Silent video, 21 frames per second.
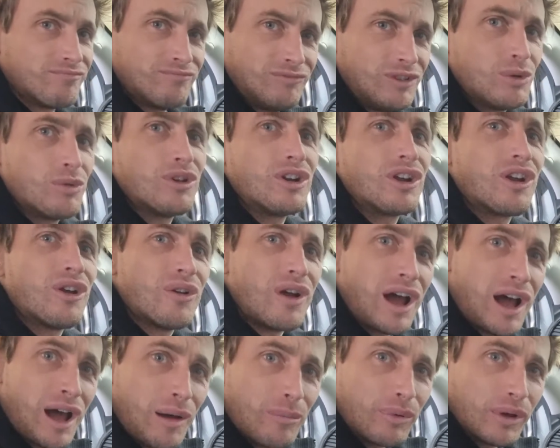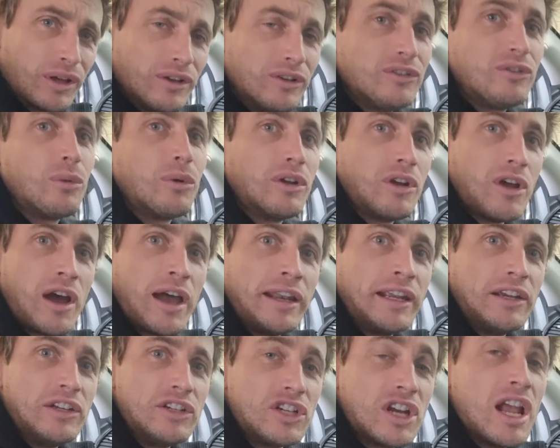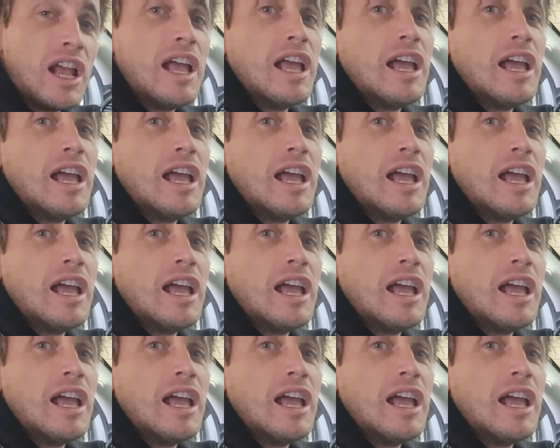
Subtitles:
You want to go up to a 9-inch.